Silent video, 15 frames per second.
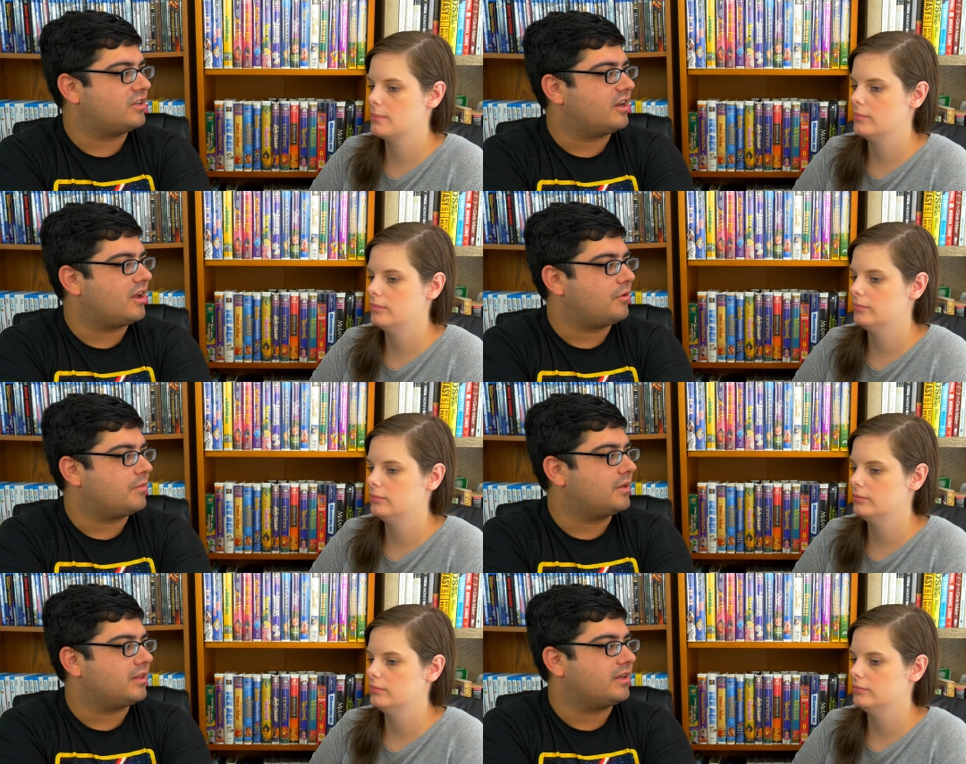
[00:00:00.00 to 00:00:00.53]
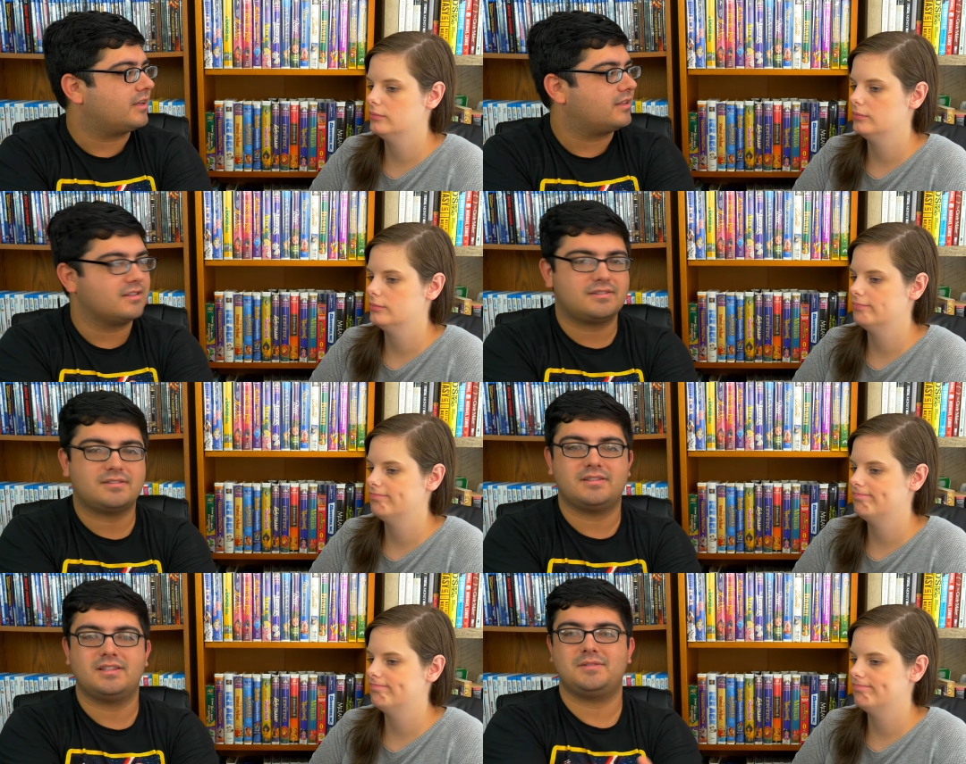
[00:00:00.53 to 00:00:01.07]
Speaker 1: it, I would have been
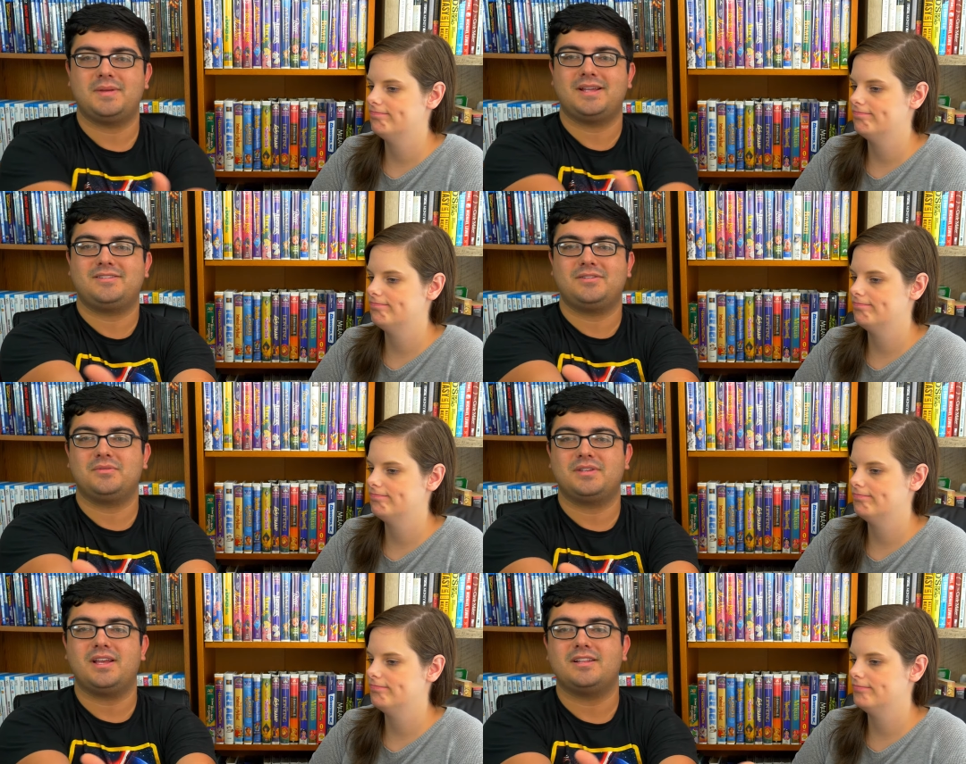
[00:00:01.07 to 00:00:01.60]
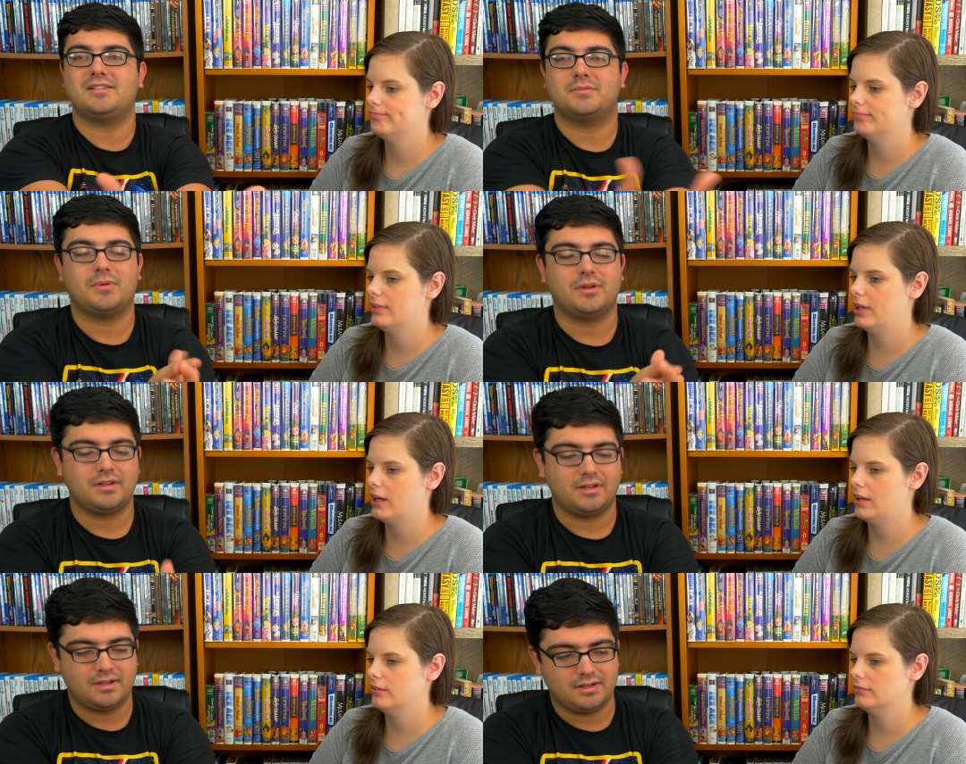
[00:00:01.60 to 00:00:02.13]
like, this this makes no
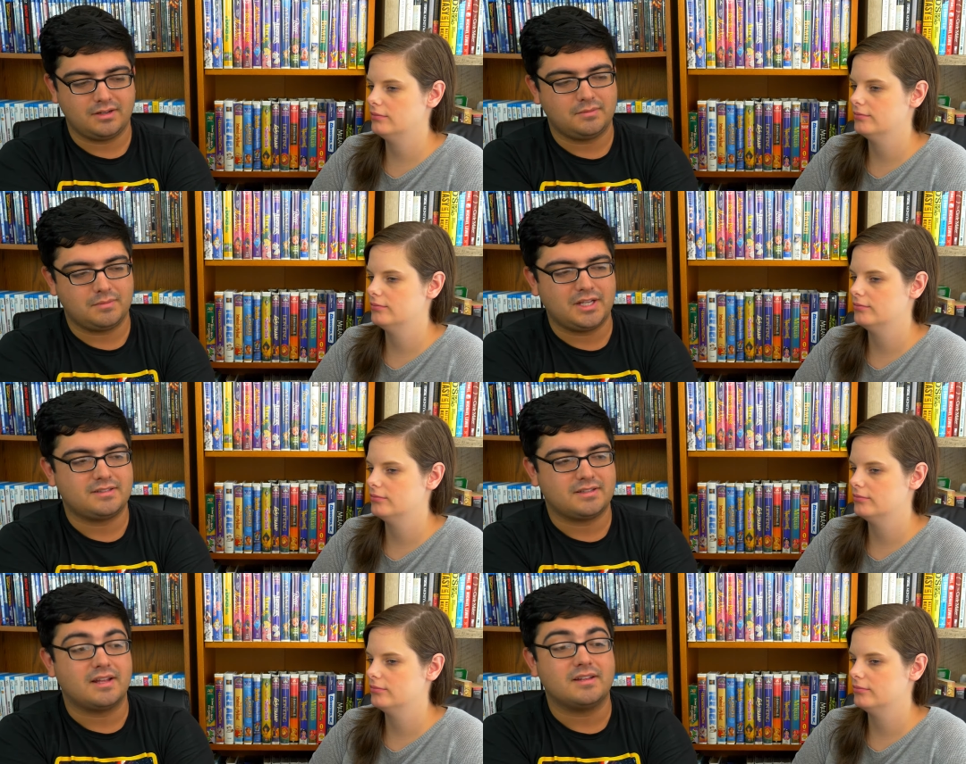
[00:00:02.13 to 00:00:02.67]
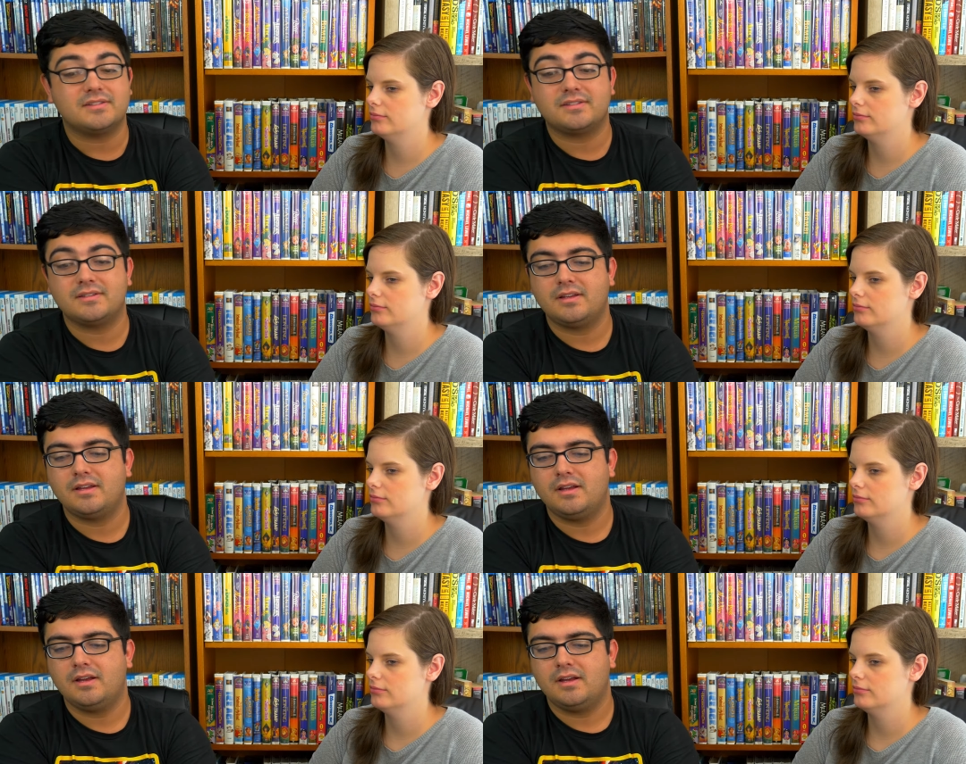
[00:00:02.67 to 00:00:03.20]
sense, but yeah. it made
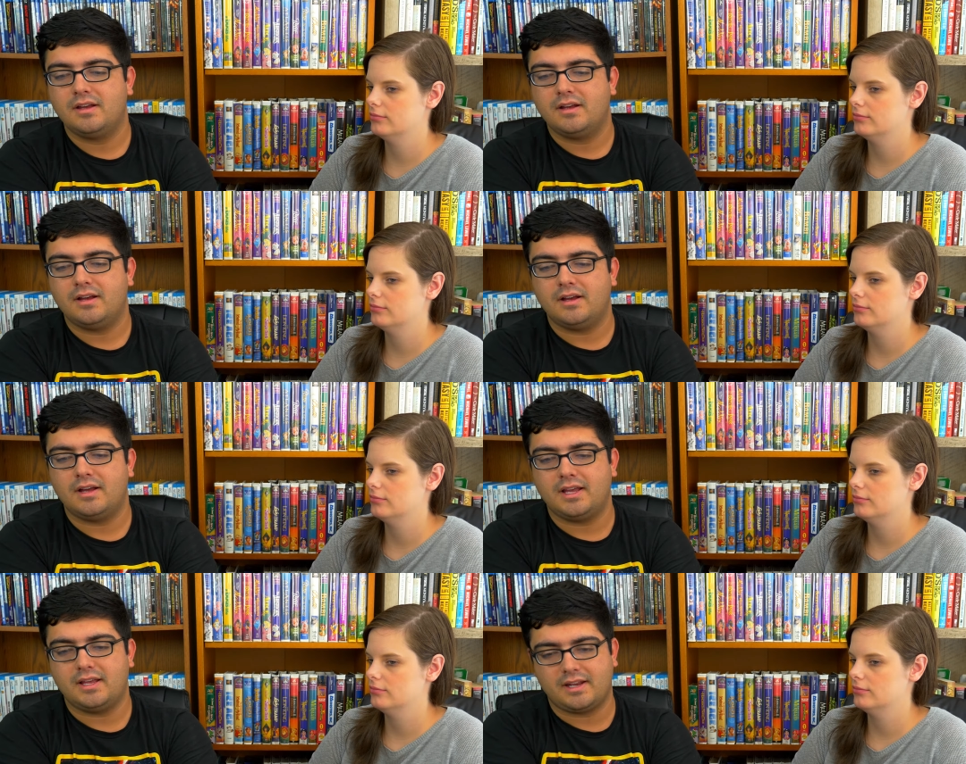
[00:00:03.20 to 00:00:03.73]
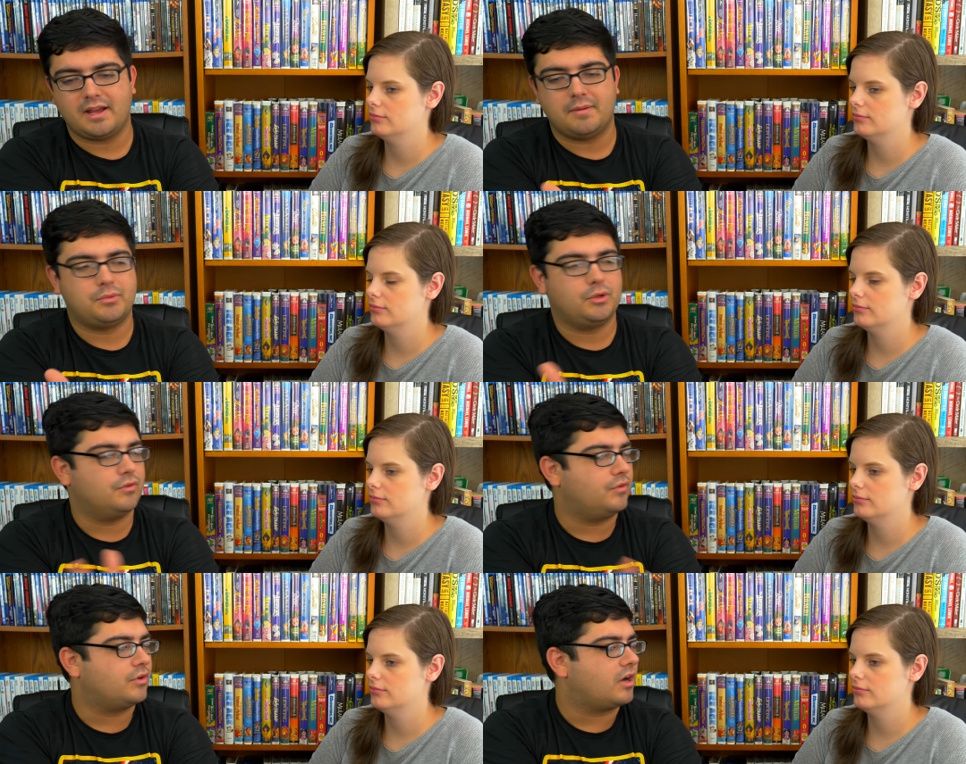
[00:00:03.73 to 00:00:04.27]
sense. And
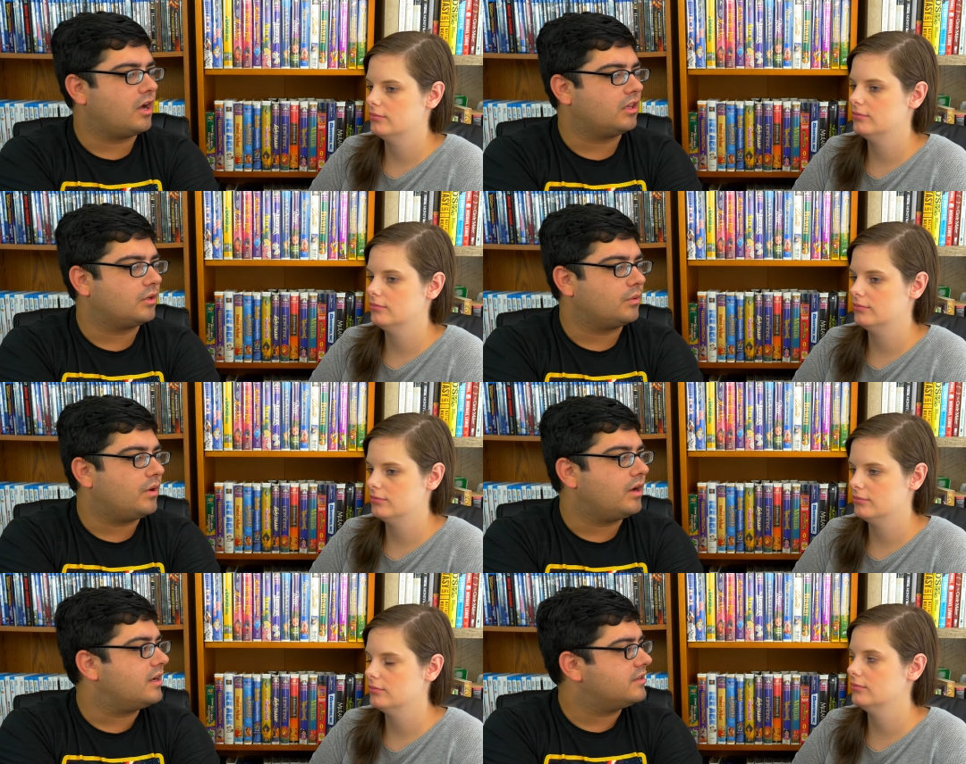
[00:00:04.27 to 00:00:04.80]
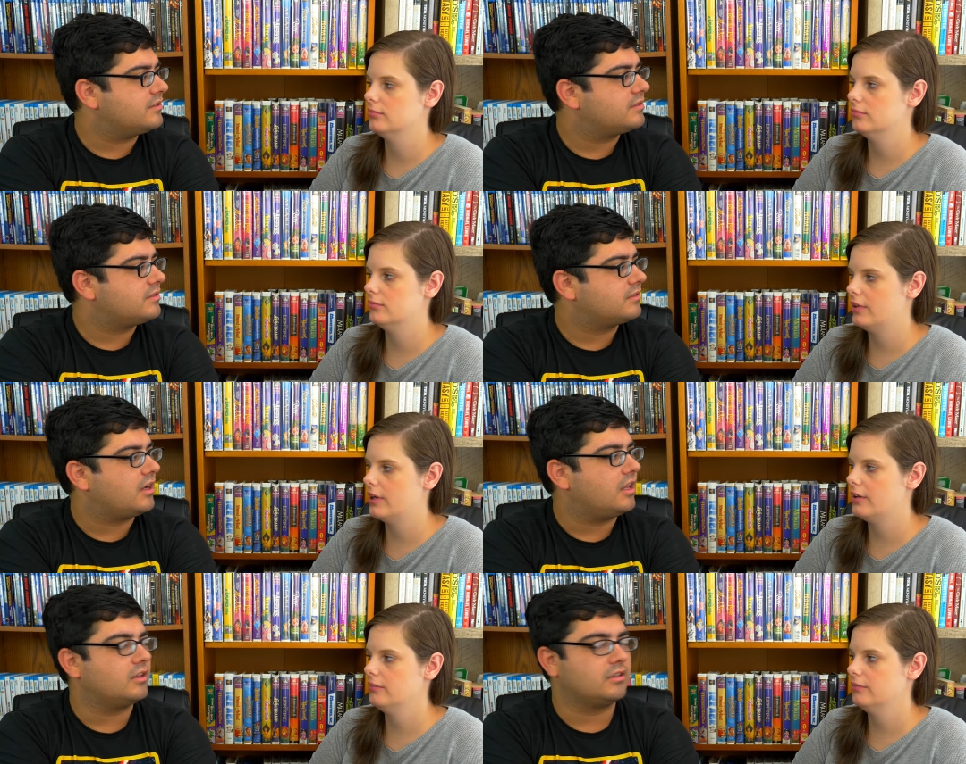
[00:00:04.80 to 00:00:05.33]
yeah, beautiful color
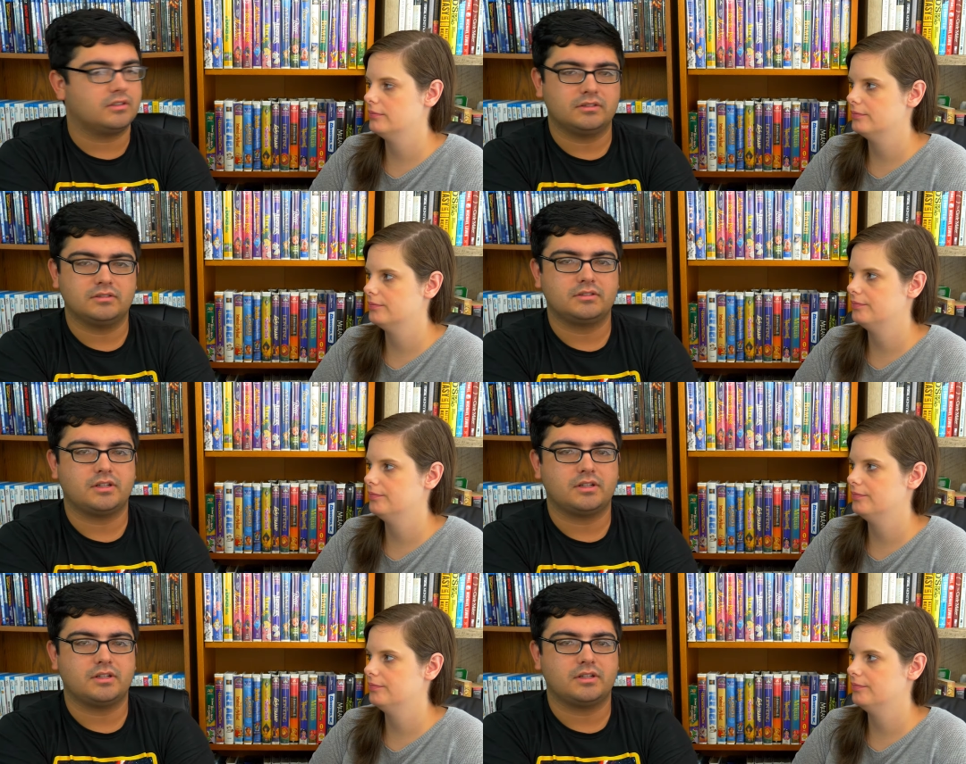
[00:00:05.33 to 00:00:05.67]
wise, yeah. color